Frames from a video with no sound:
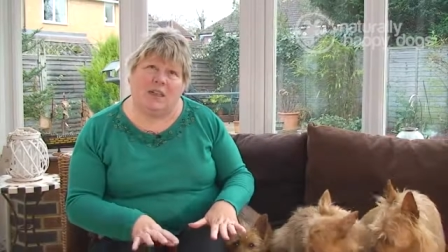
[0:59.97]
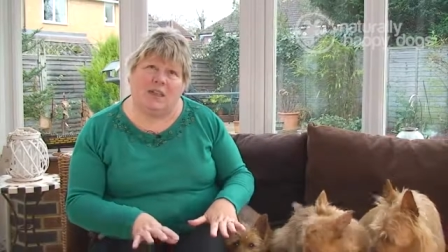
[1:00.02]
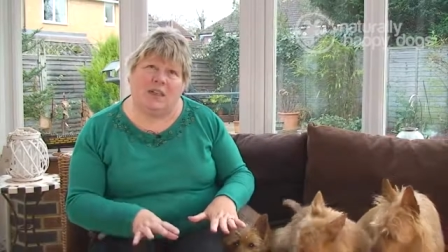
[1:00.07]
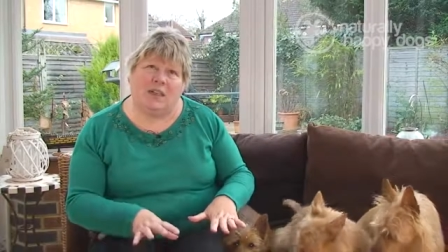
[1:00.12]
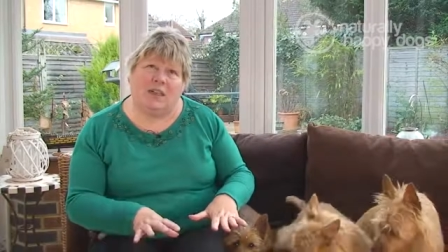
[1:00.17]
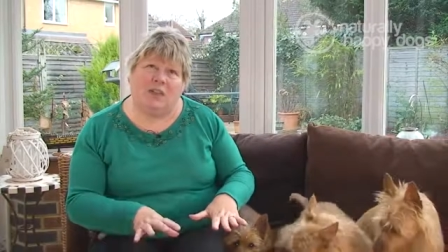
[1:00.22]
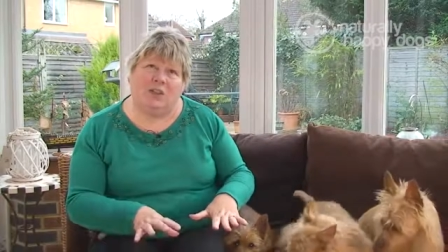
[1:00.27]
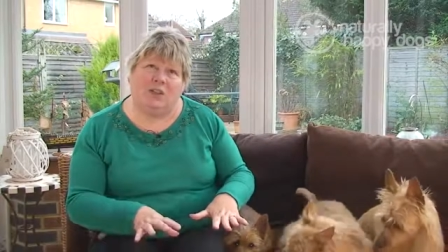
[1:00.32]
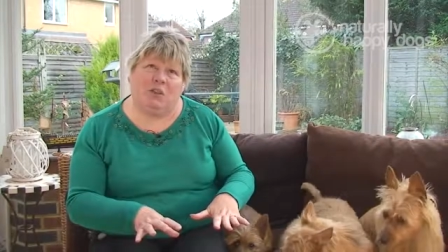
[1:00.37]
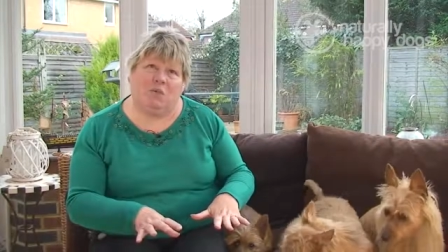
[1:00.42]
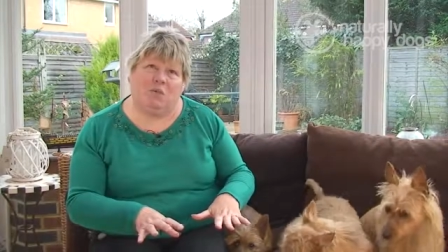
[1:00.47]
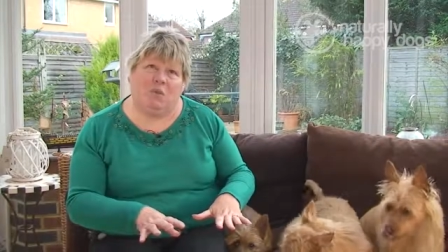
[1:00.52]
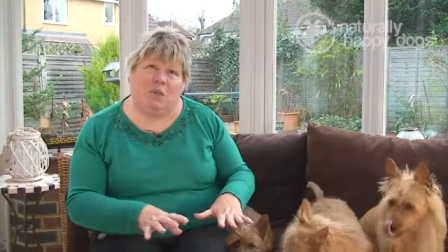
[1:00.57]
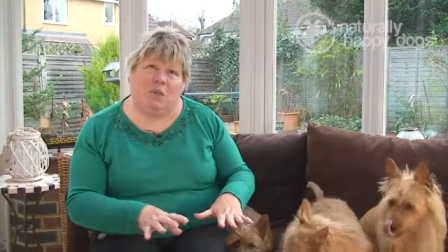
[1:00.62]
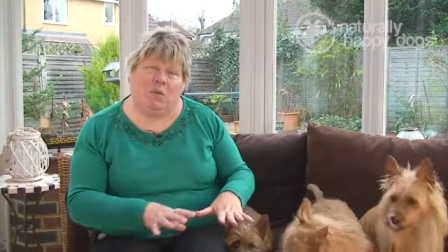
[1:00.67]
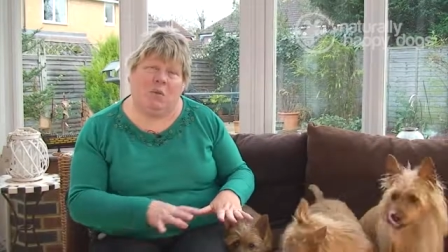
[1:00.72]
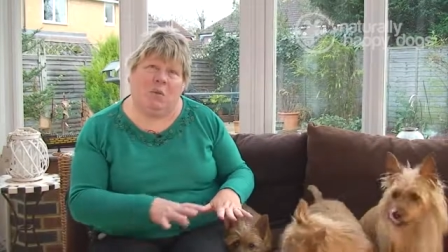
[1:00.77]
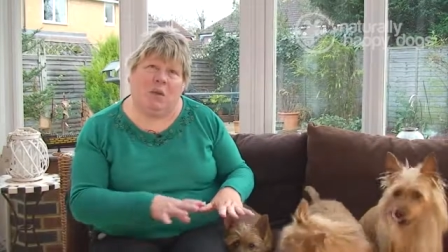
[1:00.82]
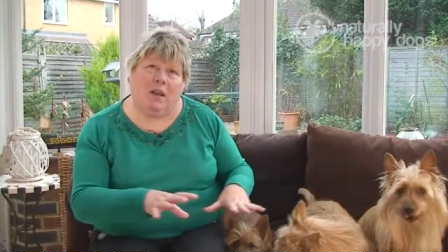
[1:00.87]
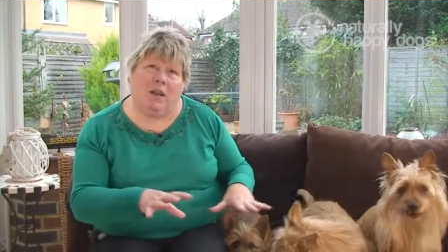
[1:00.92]
They should be
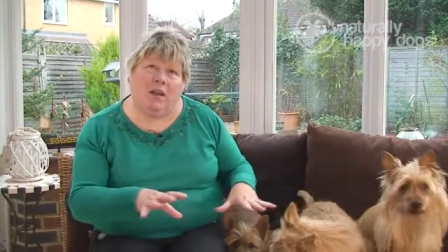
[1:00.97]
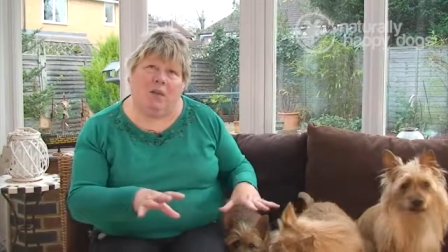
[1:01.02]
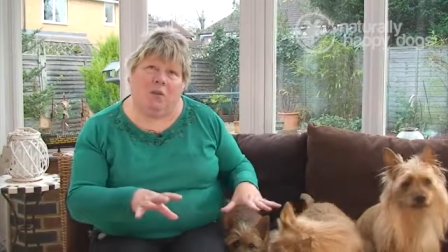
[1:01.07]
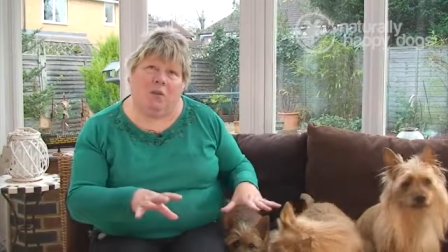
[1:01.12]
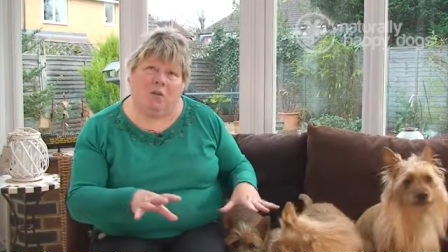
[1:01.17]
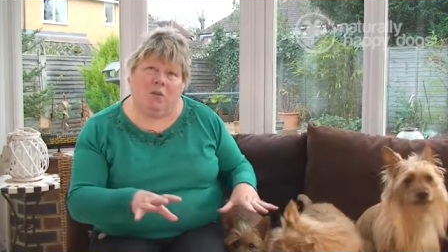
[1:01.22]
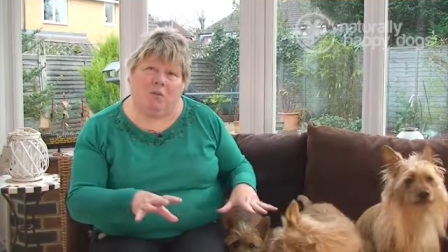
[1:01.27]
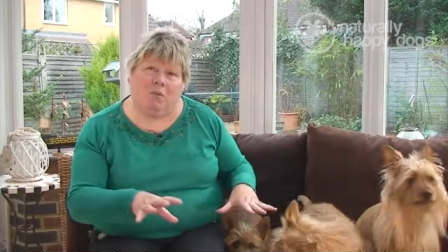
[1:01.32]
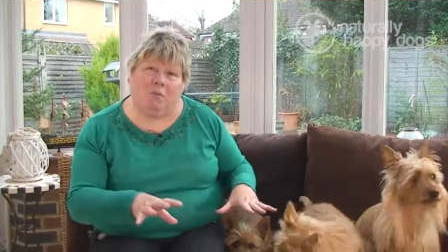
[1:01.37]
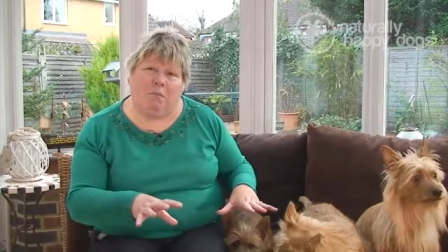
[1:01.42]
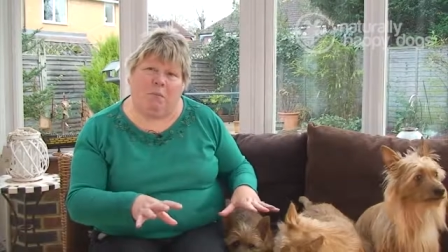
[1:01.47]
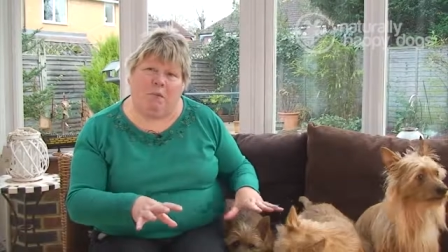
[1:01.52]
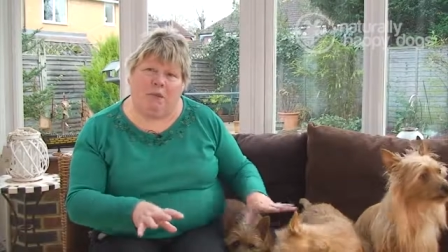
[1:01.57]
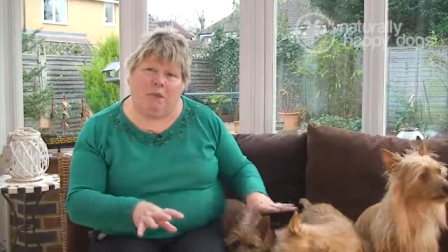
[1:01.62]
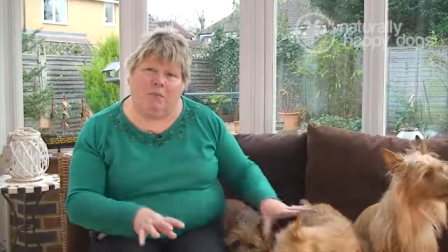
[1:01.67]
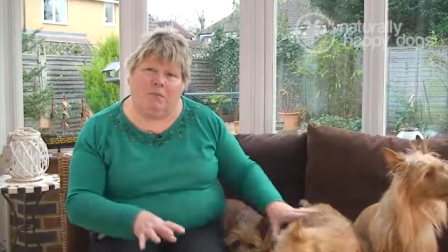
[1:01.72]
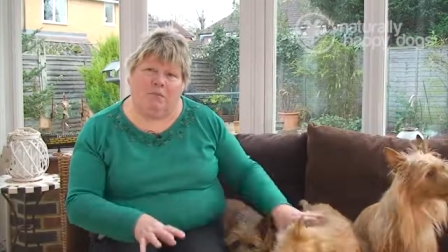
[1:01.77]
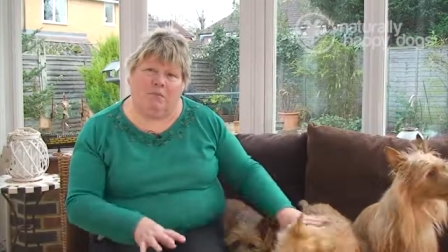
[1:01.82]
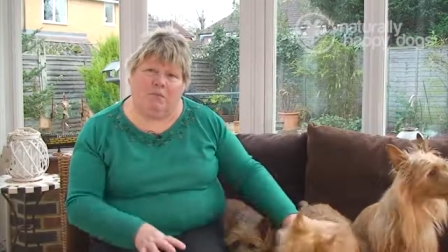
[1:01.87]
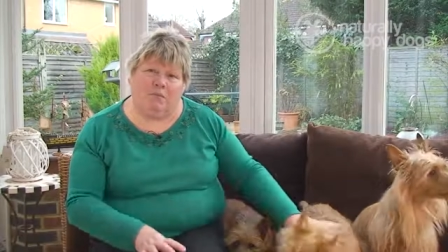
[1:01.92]
quite long
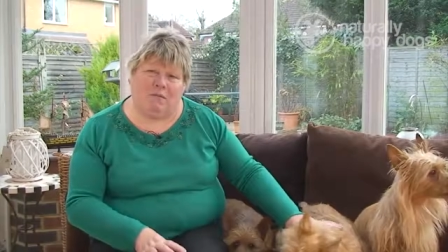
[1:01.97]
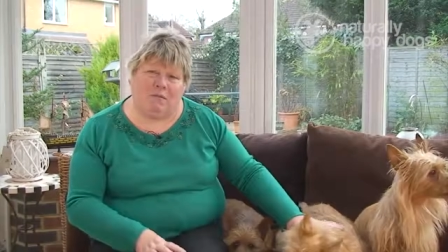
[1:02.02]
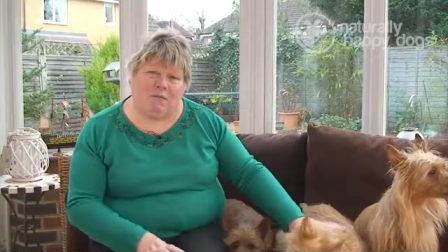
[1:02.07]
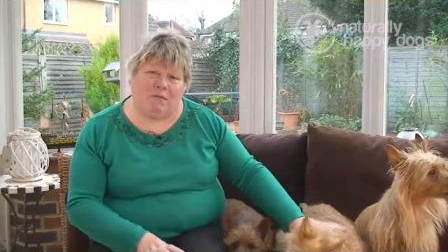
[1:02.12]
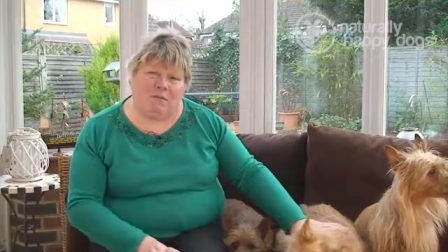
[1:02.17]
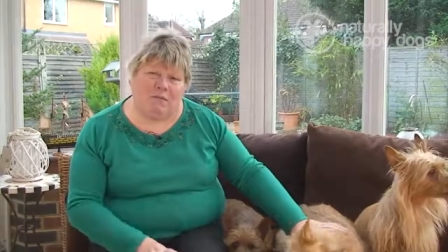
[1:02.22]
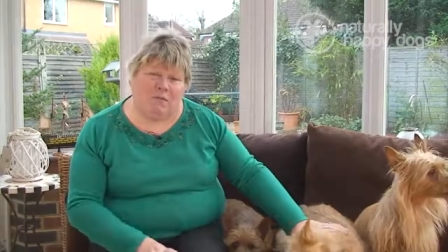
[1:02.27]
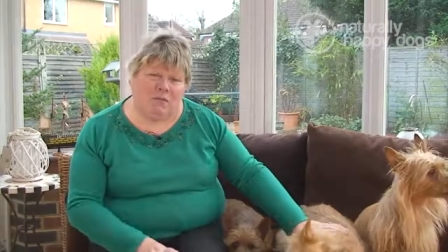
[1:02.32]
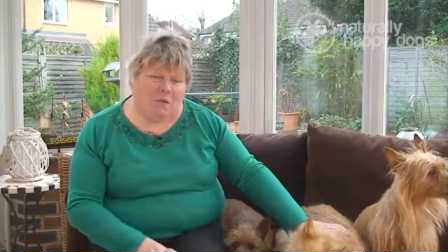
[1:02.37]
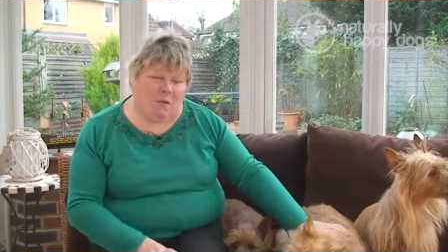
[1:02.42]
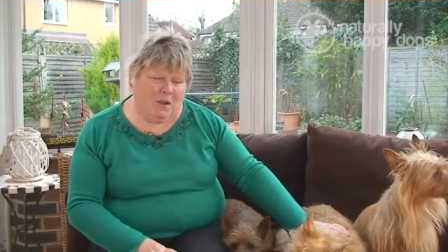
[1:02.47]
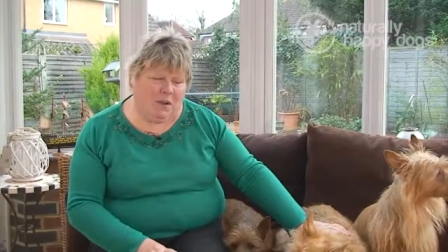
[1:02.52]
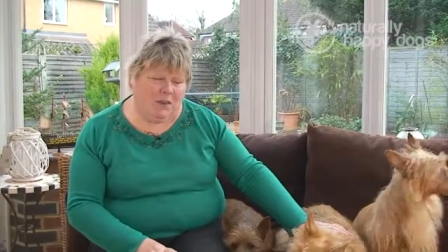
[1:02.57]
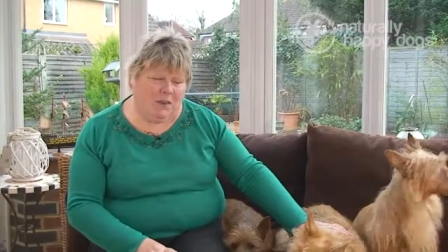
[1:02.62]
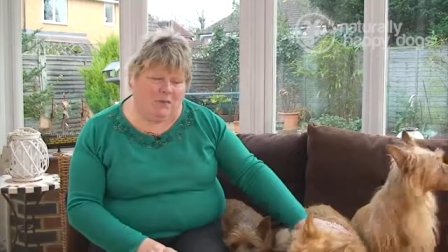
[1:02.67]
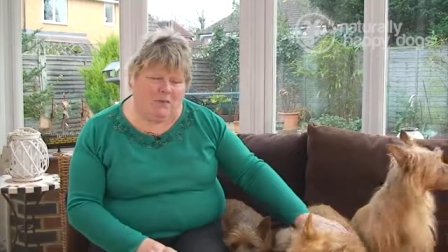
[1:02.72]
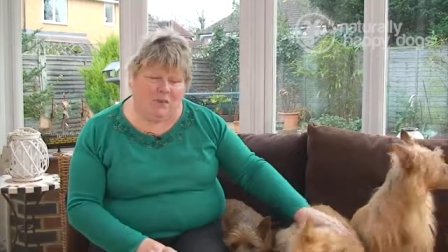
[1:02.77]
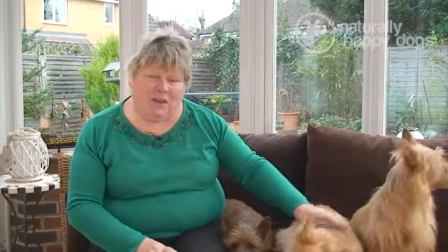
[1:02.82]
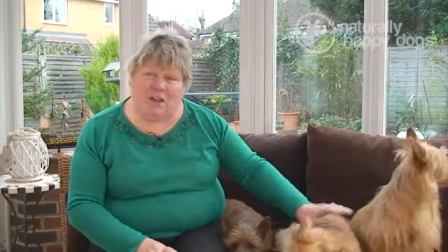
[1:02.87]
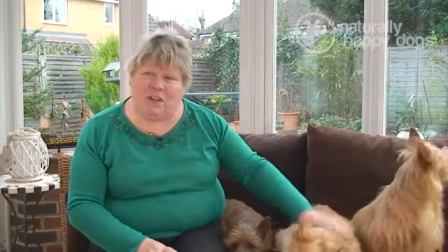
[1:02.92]
but
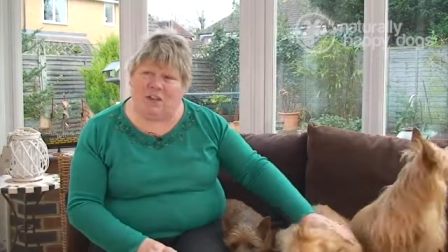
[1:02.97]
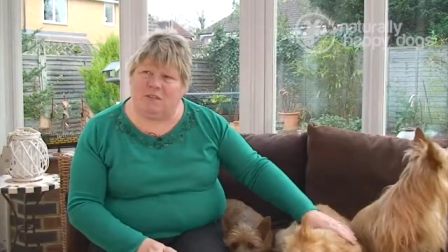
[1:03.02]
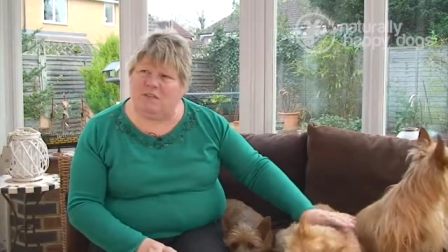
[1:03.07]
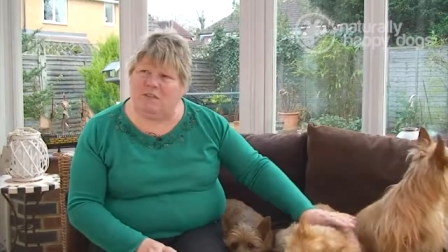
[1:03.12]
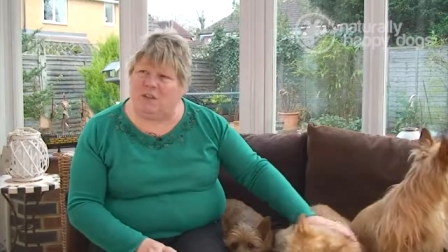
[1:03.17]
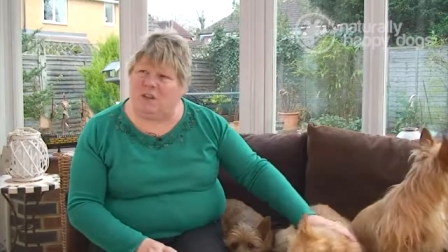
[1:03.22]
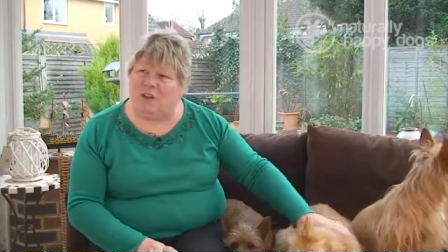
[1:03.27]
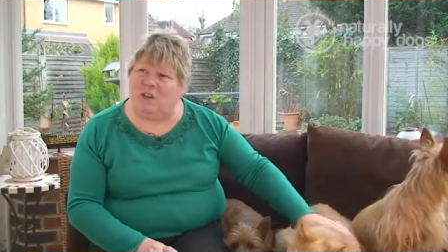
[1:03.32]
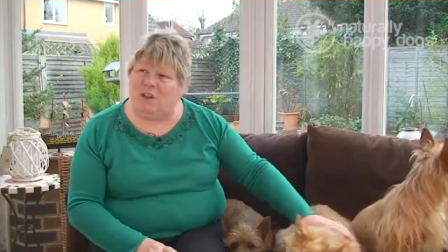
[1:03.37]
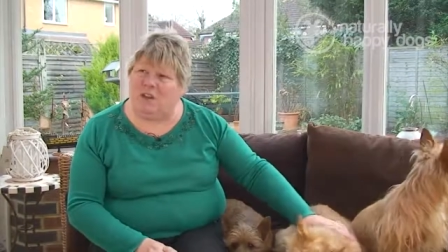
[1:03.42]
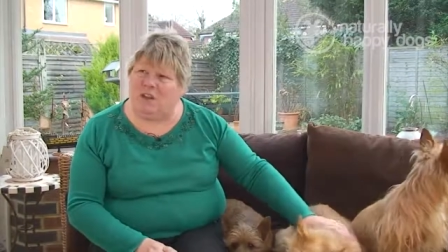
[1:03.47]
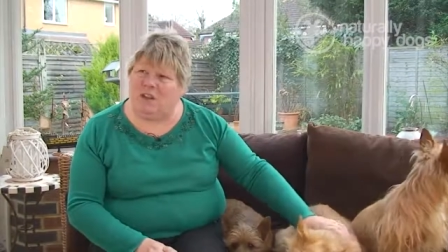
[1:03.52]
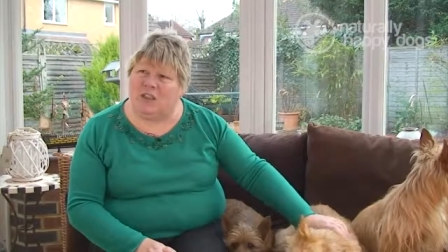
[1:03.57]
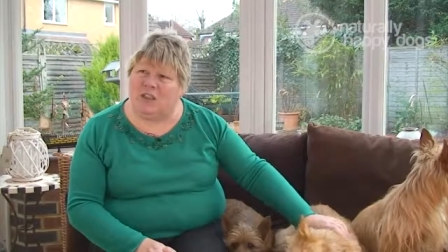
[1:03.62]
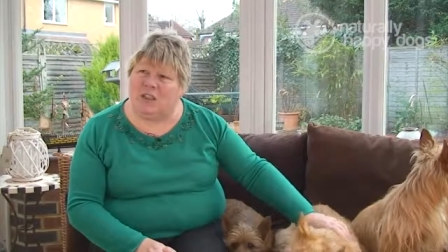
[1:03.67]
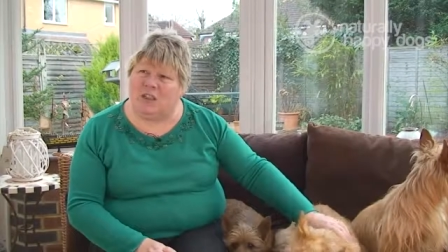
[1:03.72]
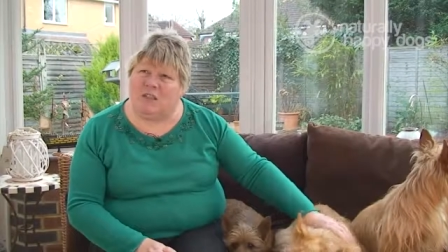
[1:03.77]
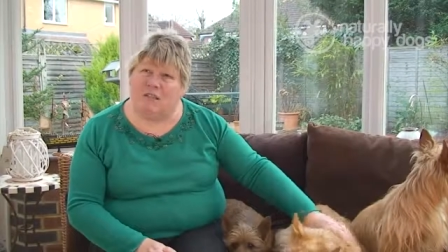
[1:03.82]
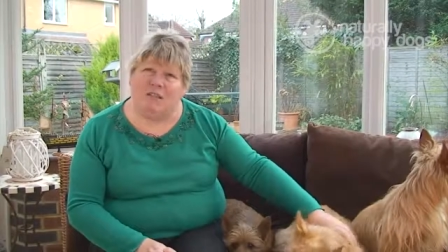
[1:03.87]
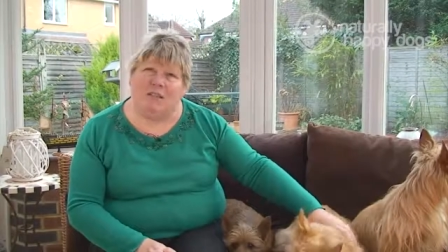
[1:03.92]
quite kind of
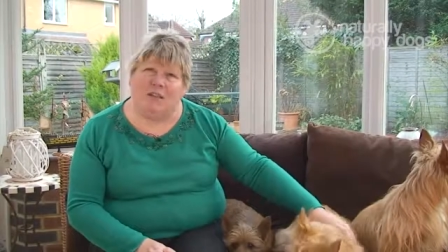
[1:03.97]
sturdy,